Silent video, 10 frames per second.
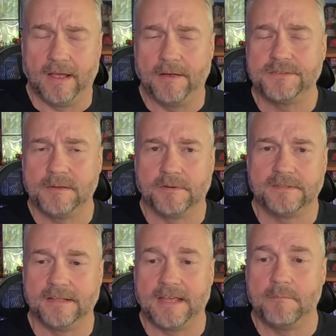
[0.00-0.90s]
I was able to
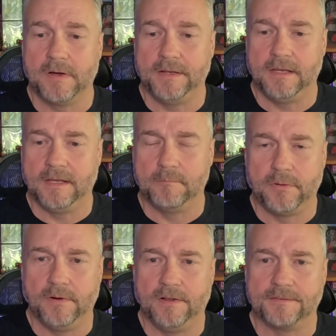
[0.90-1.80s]
take that money and
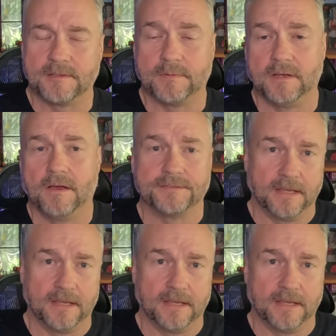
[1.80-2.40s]
put it into something else.